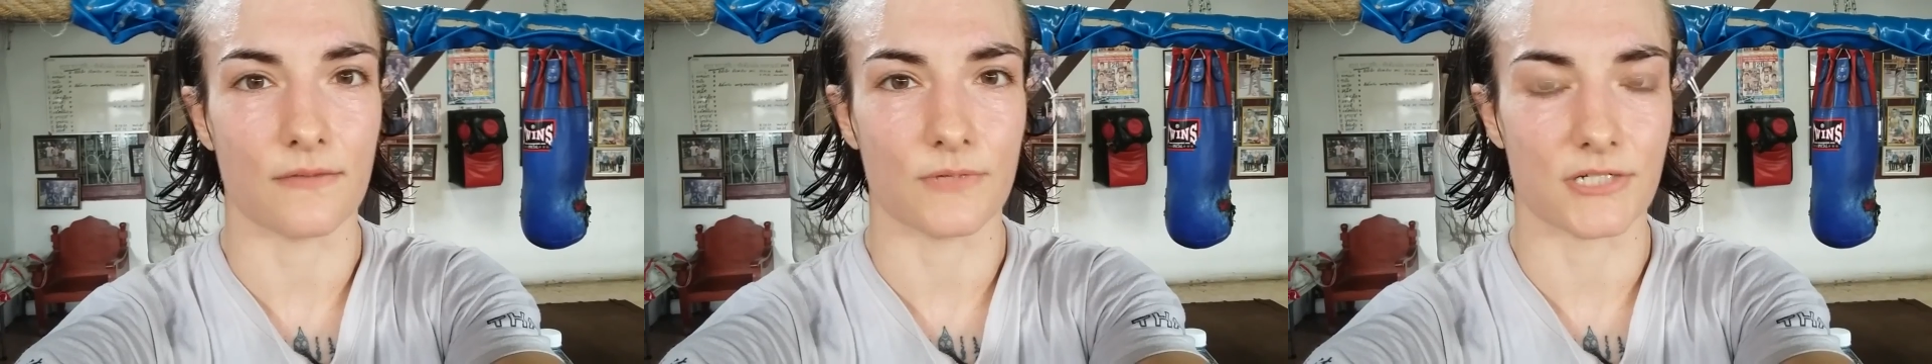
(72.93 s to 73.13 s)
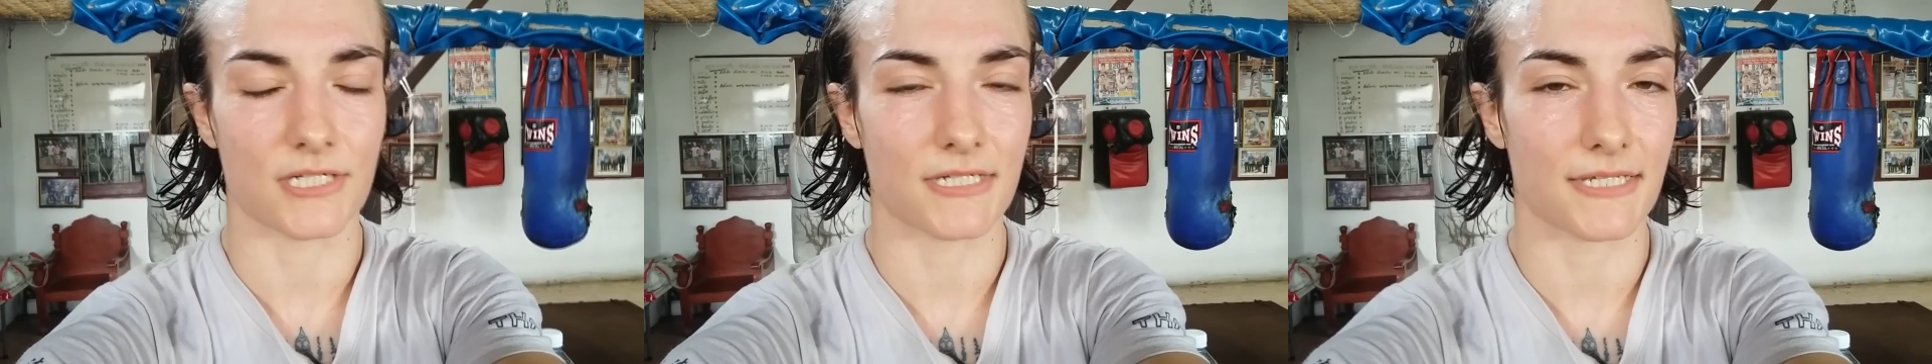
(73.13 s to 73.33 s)

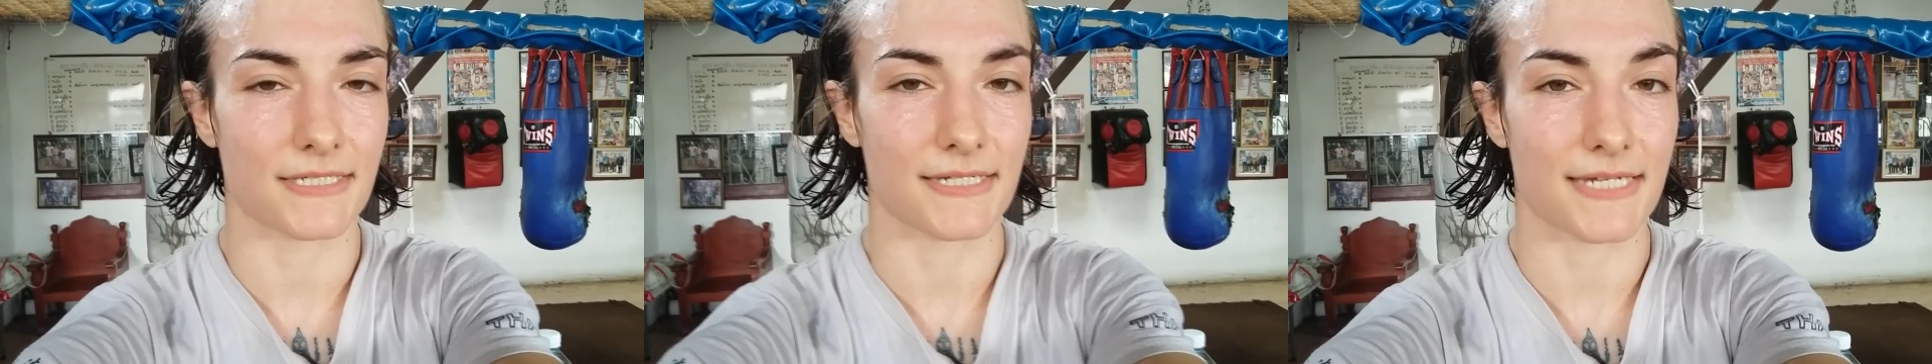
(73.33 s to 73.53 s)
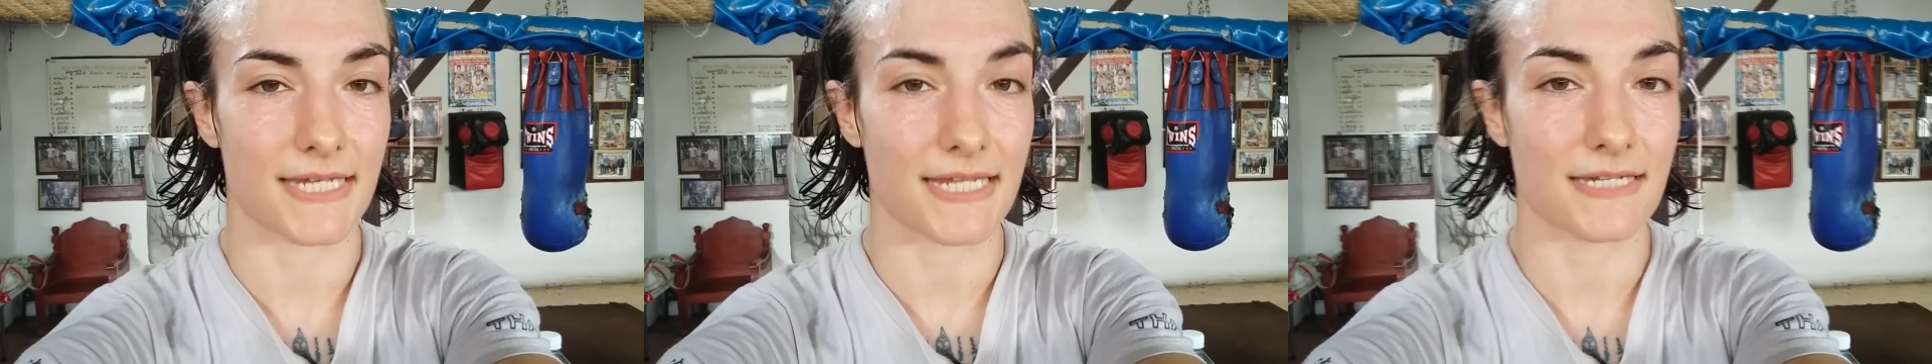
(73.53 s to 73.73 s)
which it
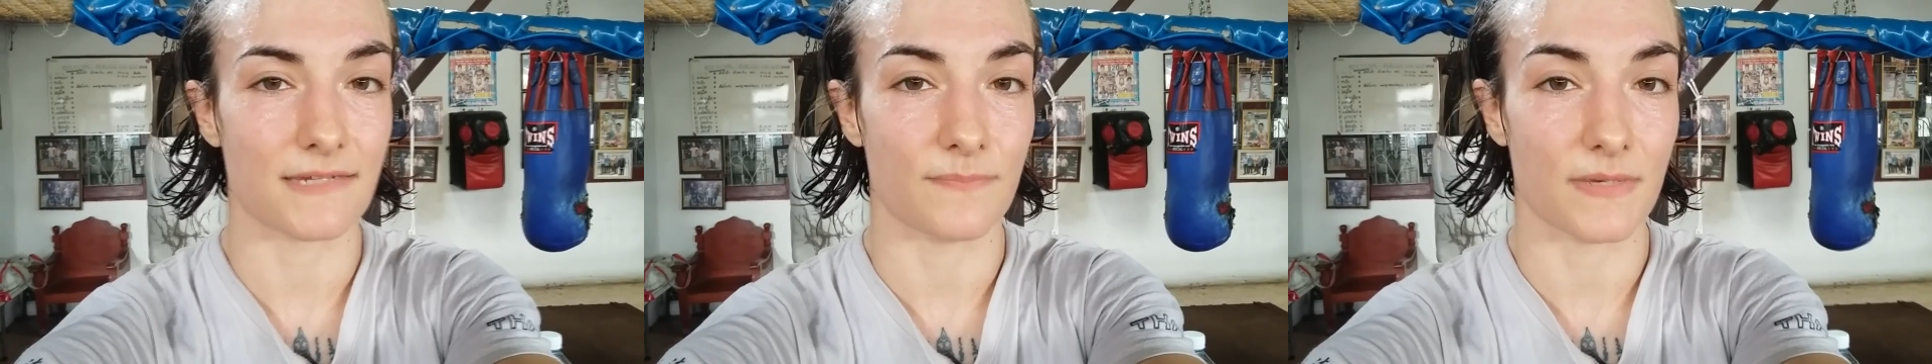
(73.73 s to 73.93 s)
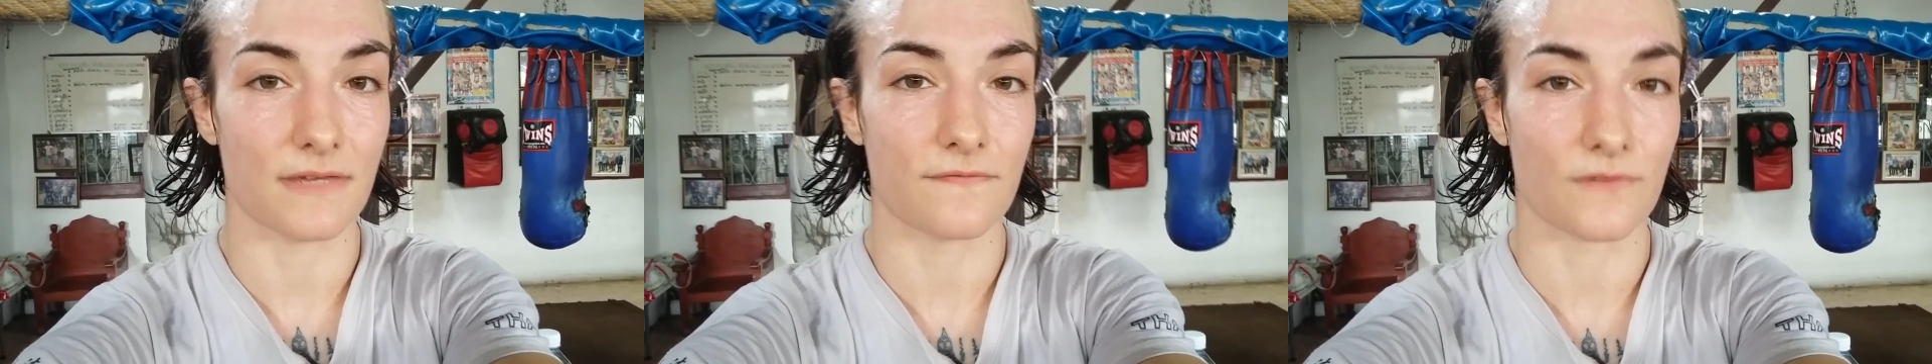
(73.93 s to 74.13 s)
doesn't need to
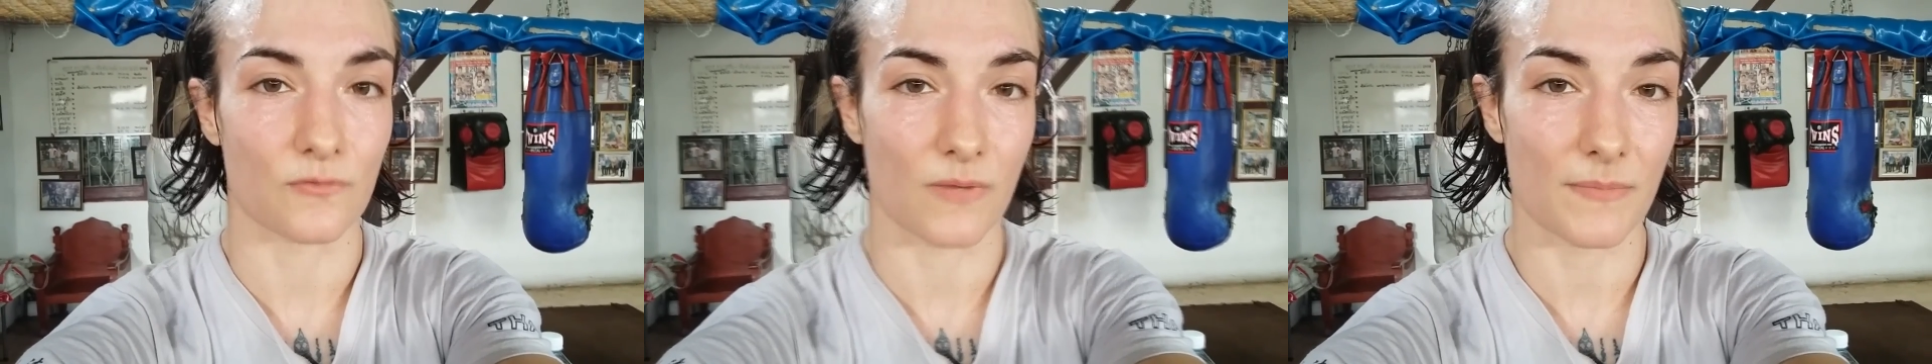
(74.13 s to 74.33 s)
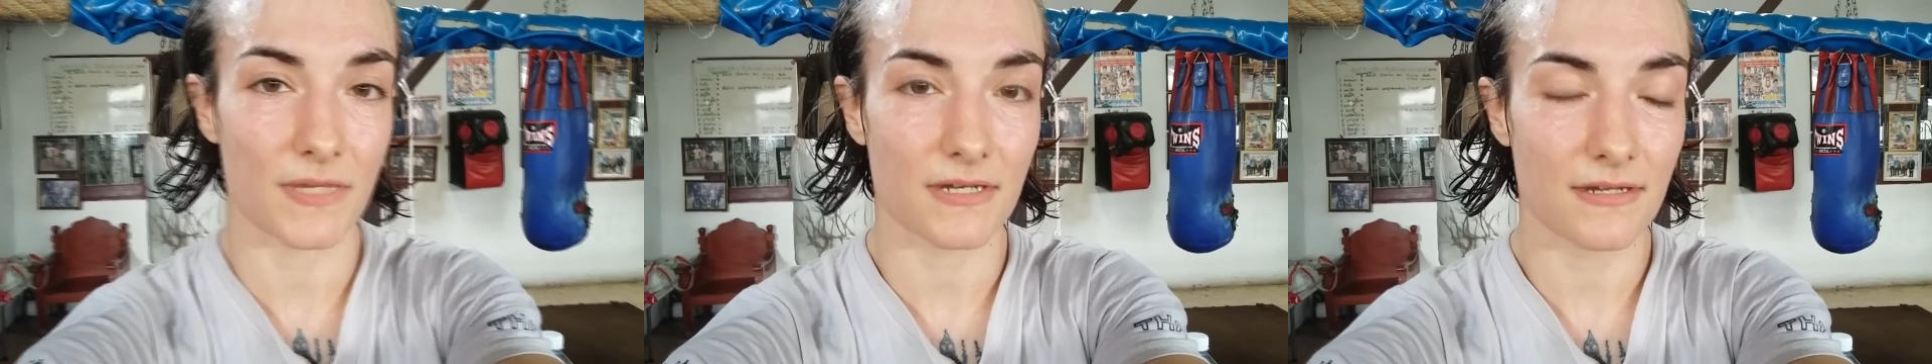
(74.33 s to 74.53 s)
be for
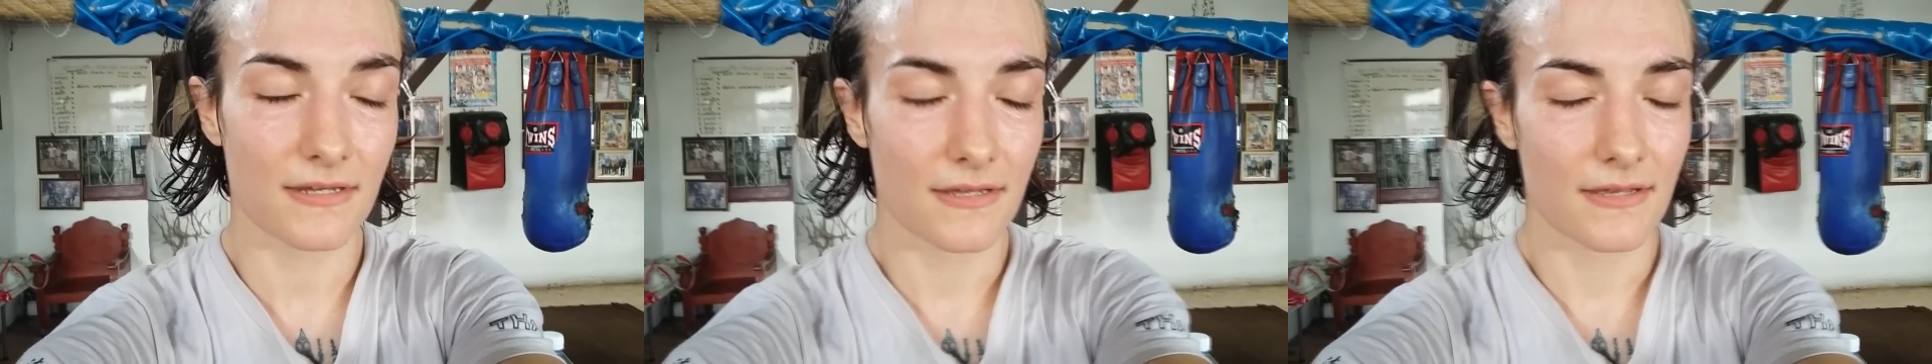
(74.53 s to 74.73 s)
women.